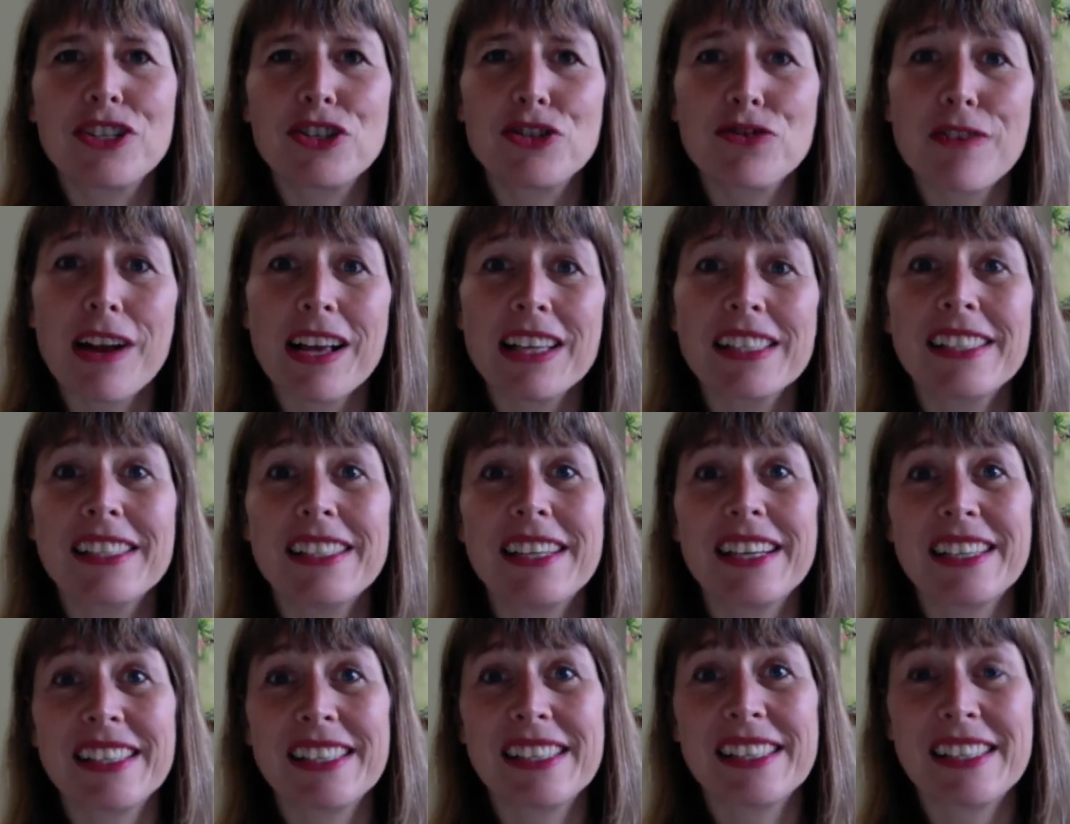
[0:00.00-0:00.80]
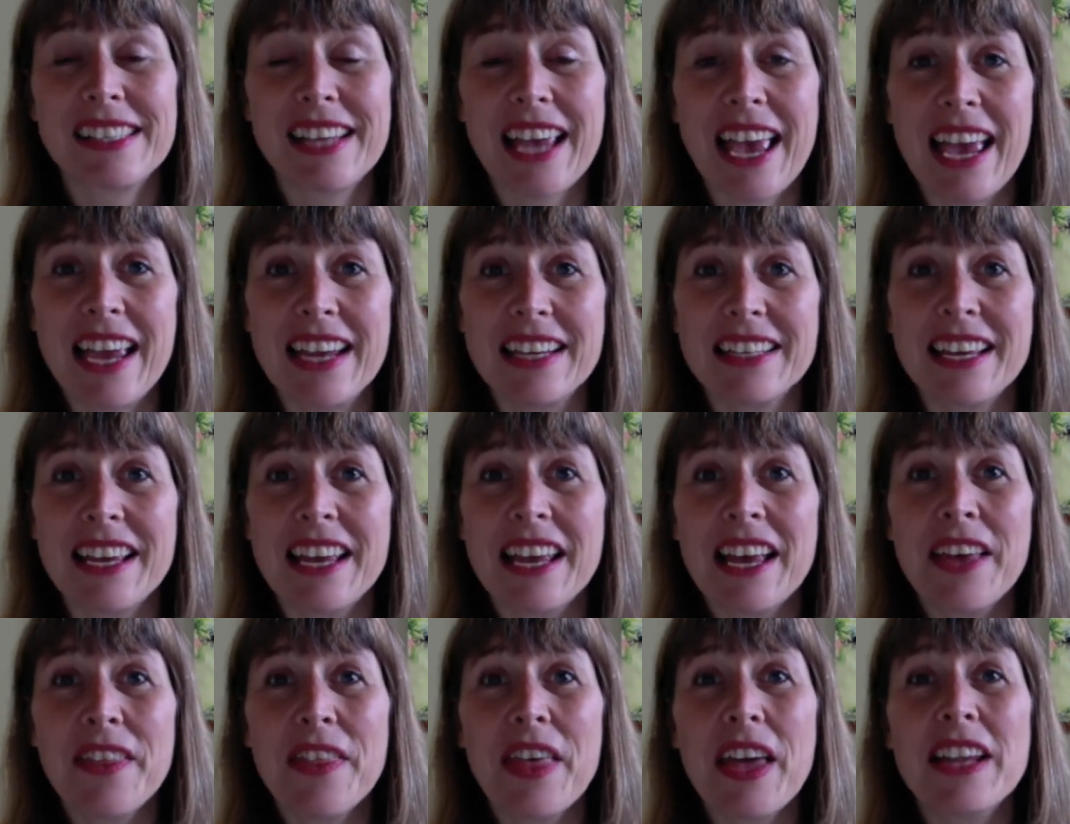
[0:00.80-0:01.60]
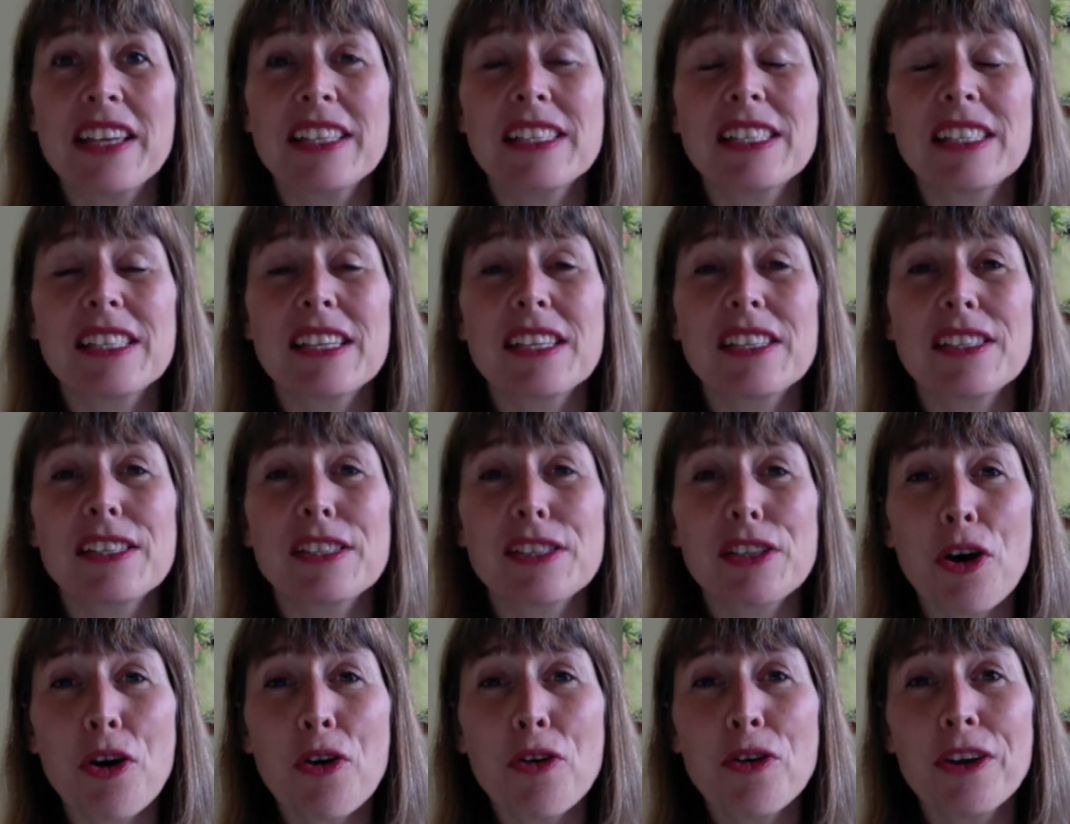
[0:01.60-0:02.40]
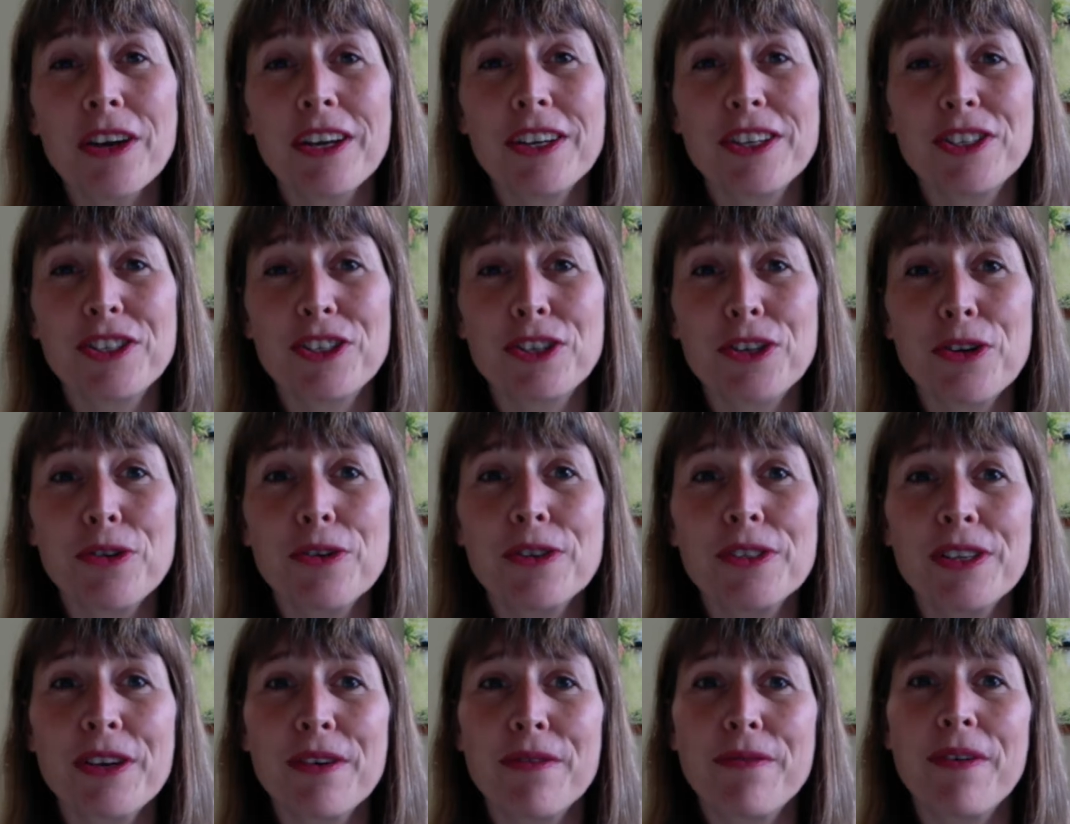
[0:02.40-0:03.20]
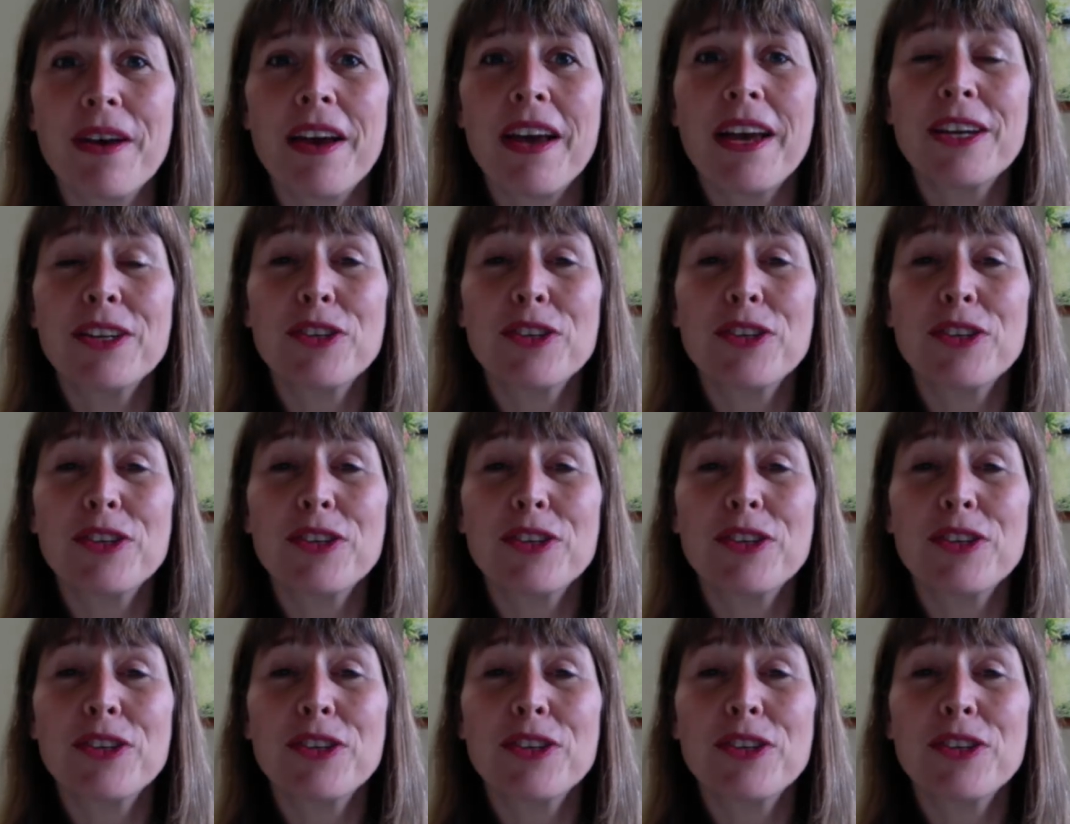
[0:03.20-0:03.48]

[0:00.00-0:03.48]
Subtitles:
trusting state that is so conducive